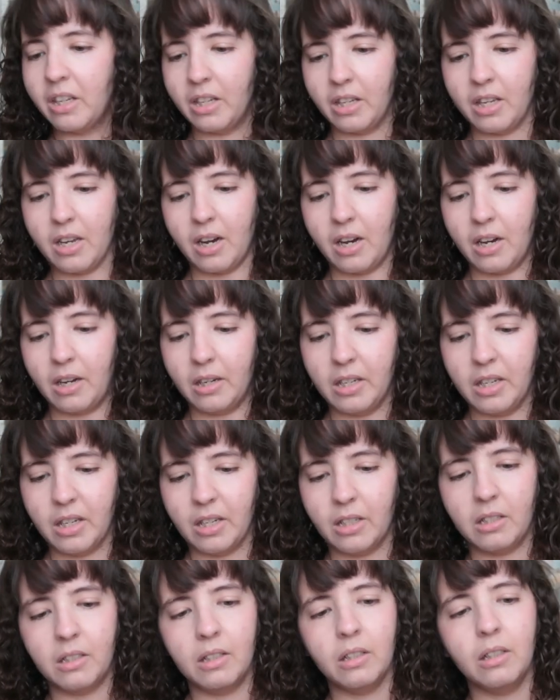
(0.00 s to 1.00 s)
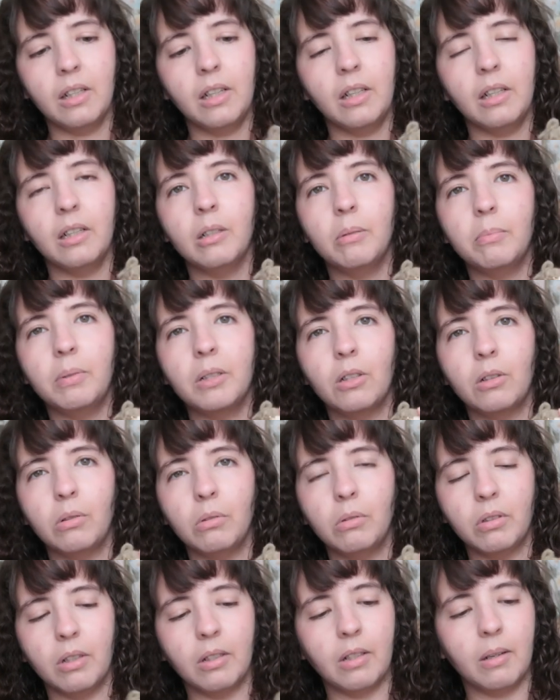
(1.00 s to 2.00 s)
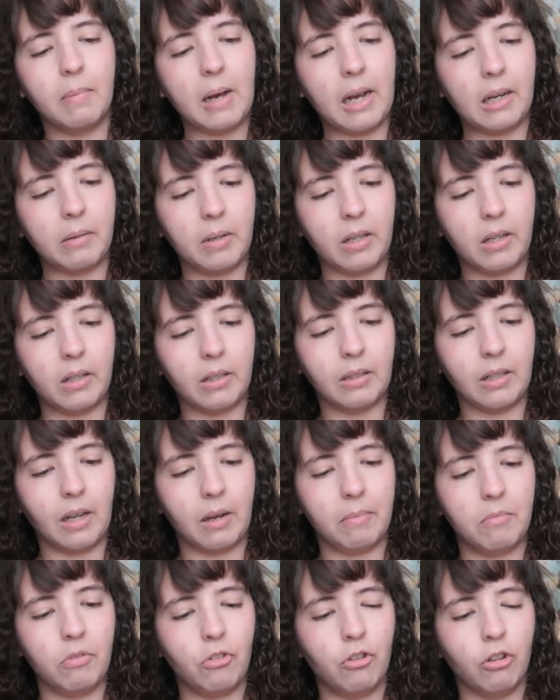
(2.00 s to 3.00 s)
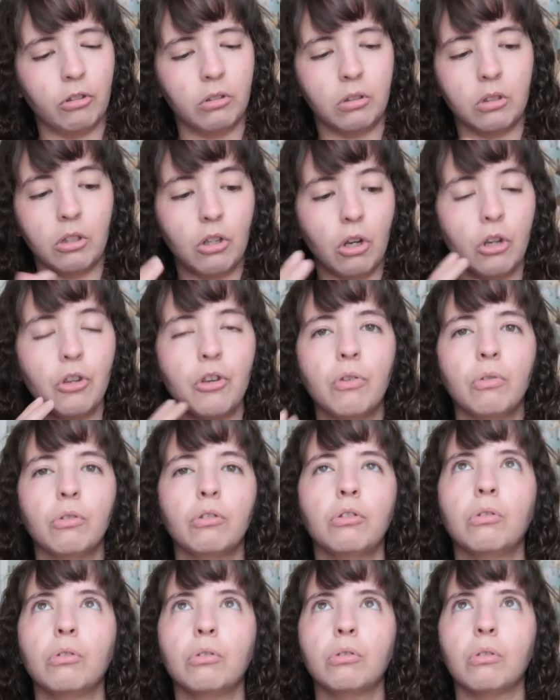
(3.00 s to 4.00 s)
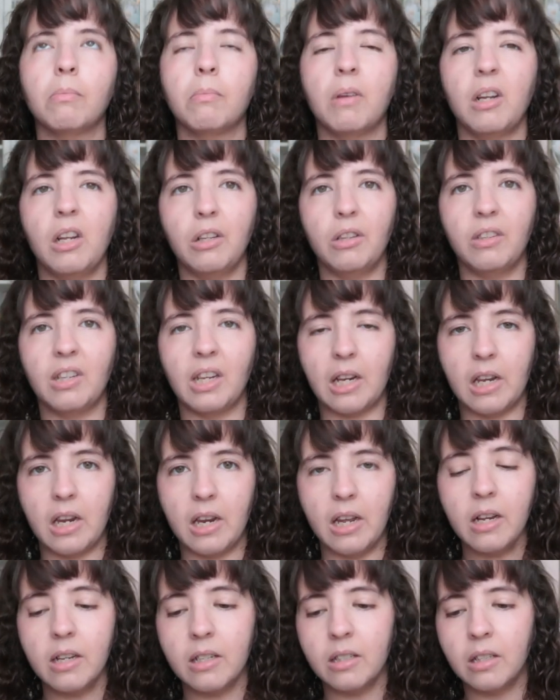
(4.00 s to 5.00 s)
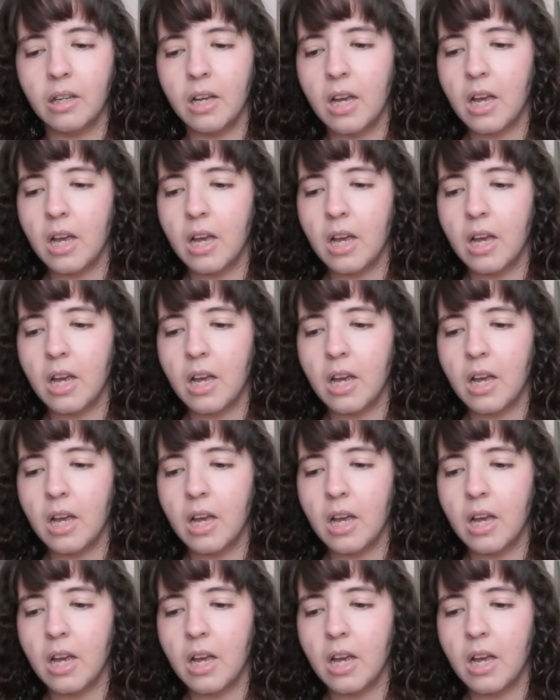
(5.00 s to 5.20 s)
Yeah, it's still a little bit loose on the back because I'm just not used to so many techniques.